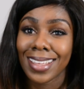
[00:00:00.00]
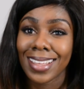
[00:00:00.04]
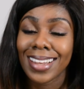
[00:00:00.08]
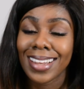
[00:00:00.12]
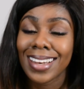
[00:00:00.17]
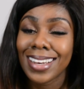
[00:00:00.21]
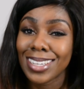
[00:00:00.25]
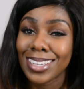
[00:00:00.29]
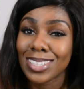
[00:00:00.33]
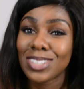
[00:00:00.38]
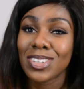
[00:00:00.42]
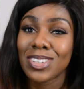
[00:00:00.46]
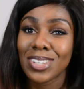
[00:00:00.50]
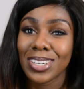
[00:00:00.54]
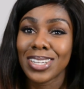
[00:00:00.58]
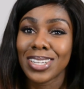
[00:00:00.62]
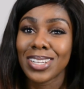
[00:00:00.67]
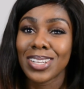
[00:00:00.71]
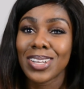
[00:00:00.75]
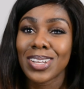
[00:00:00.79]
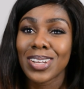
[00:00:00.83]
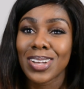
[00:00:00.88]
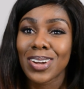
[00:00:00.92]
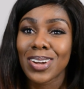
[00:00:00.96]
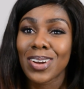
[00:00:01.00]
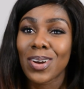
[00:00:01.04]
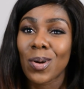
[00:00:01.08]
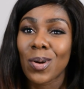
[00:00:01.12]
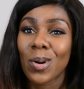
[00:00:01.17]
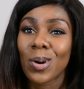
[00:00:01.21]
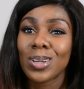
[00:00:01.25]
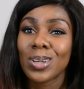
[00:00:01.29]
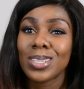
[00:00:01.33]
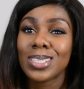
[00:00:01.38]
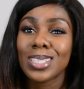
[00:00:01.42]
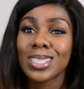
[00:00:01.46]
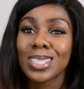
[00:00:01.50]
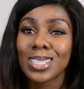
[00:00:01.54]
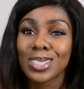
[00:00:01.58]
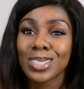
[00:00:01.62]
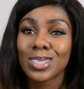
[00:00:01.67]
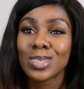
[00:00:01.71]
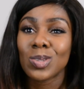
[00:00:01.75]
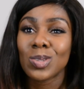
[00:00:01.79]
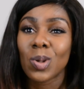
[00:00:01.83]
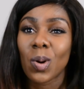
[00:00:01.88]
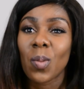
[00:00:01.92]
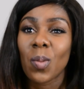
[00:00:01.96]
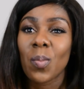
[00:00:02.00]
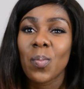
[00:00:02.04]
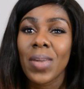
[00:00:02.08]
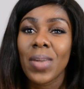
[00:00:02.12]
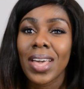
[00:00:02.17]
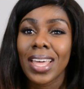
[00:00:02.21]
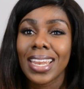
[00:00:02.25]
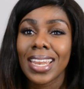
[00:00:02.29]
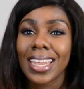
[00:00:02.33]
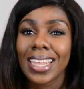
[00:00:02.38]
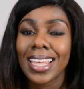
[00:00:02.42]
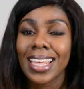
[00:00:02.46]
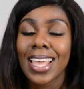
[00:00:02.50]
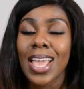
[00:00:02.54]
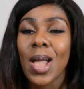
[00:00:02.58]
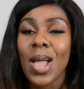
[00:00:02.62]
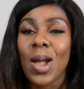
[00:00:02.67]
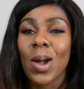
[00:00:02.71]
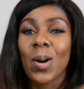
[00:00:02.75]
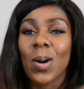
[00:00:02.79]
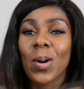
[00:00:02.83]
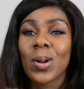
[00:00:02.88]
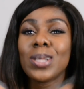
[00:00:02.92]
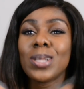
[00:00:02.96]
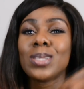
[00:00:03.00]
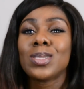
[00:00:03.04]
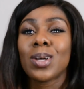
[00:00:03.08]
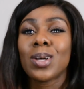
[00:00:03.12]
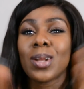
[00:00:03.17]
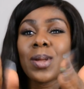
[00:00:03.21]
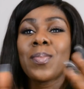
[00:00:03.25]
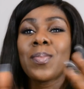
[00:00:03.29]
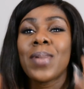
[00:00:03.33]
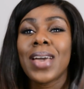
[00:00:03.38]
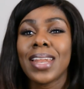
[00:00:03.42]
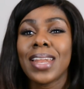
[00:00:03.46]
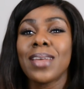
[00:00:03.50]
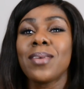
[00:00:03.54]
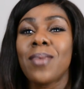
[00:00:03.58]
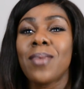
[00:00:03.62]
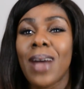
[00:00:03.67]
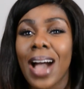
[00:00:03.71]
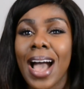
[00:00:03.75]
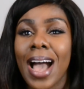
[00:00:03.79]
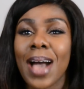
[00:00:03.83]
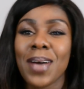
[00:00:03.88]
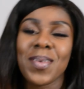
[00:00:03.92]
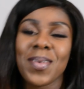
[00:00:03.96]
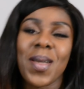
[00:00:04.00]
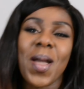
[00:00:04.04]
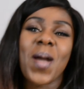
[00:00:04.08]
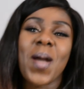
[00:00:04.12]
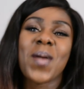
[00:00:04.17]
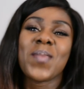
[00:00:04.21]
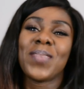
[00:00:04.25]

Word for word: Literally, God is not petty. God is not a petty what?